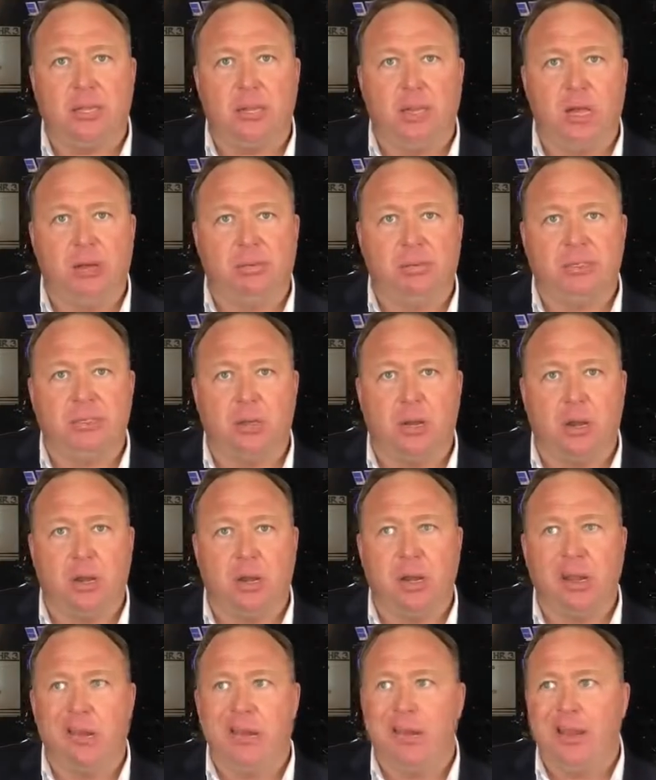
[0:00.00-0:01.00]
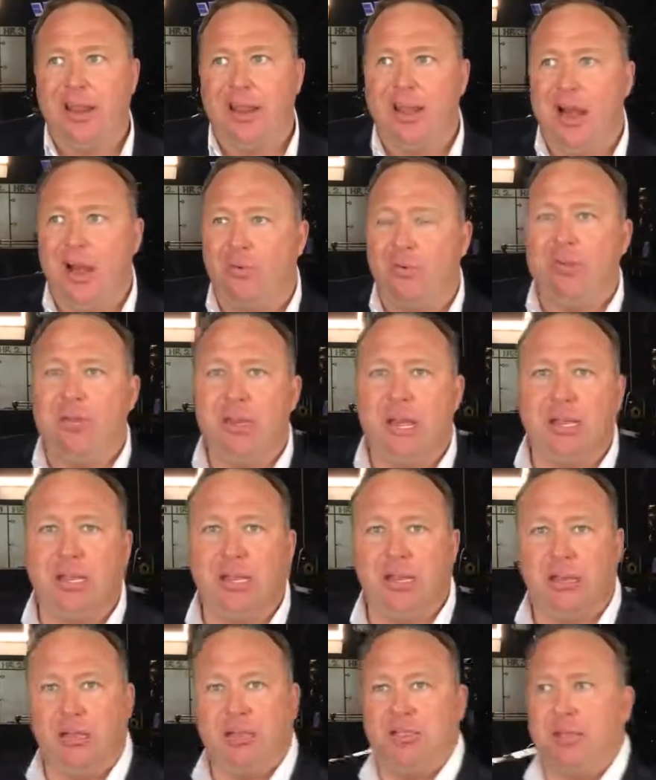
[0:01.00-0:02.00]
the globalists are and how
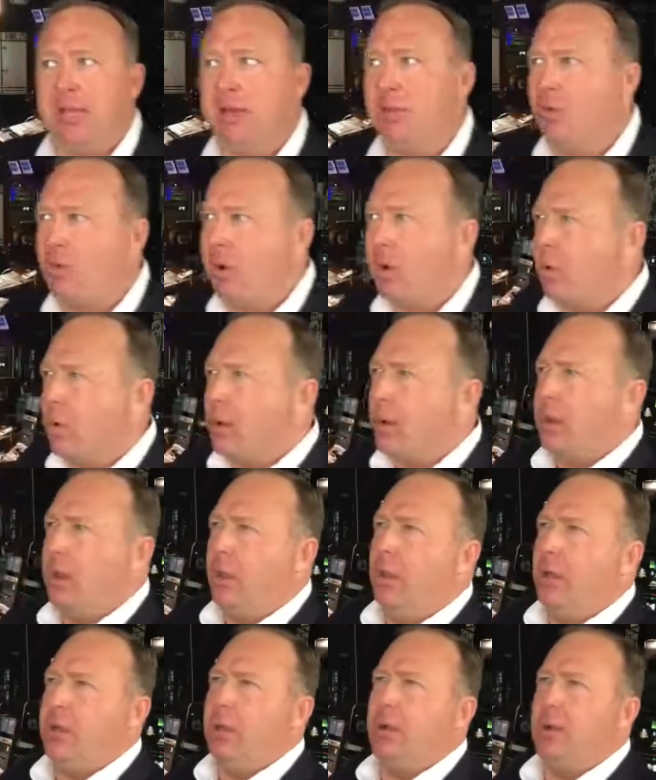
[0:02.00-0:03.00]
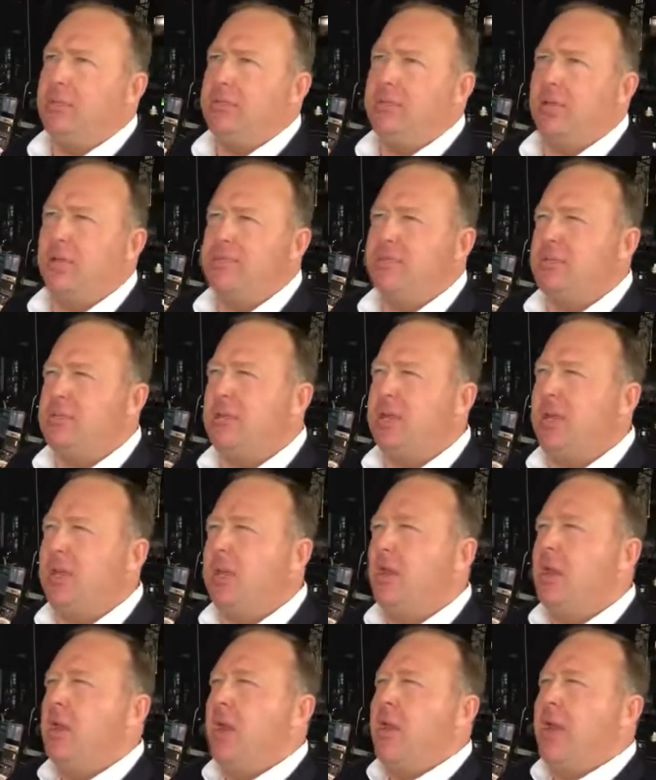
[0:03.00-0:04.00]
ridiculous they were, we're going to look at ourselves and say,
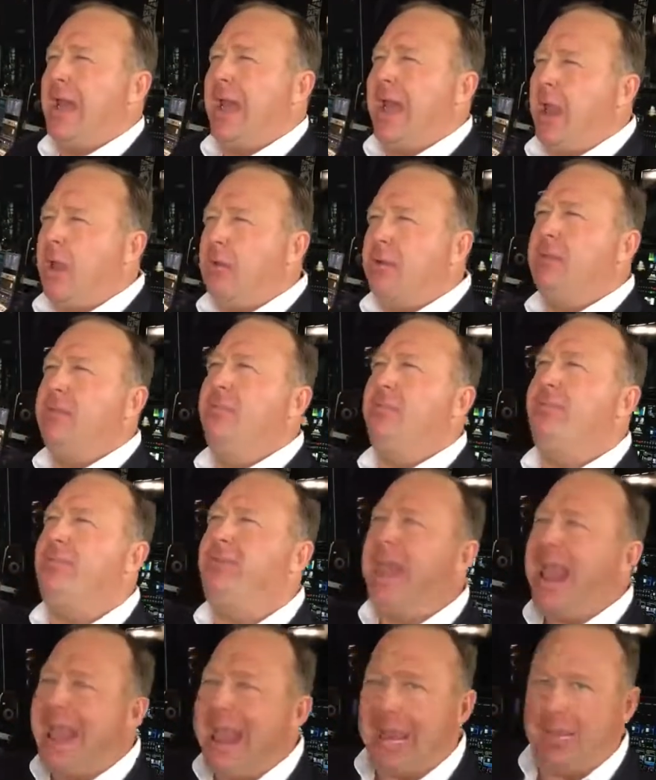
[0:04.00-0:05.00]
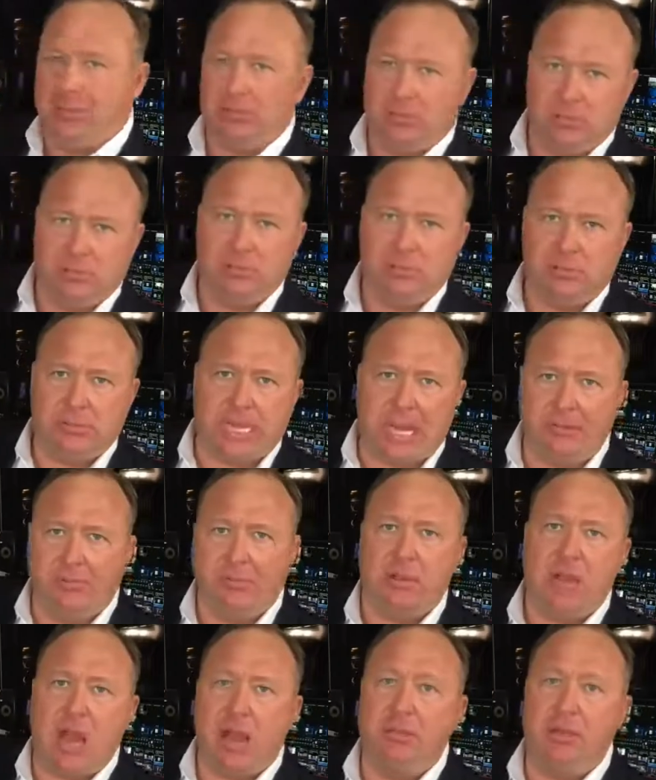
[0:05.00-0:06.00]
how did that
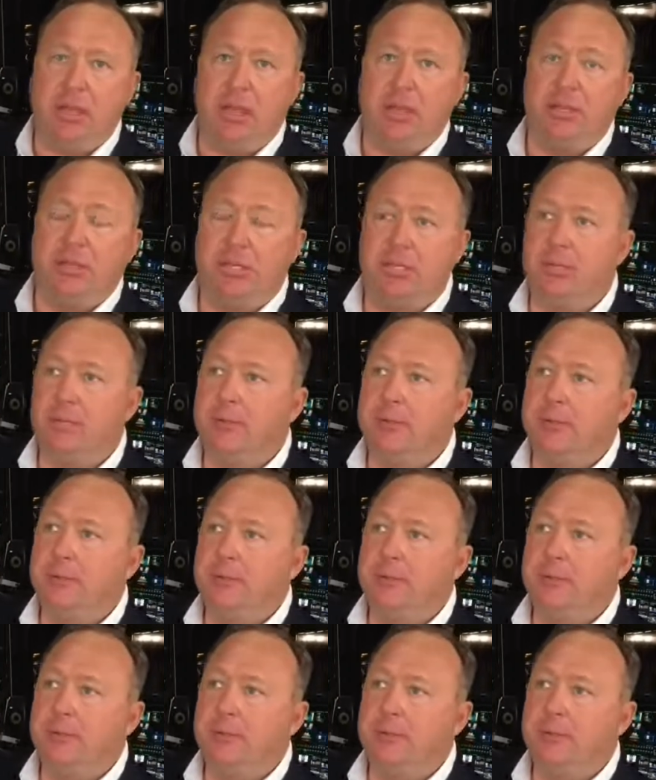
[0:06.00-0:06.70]
ever dominate us?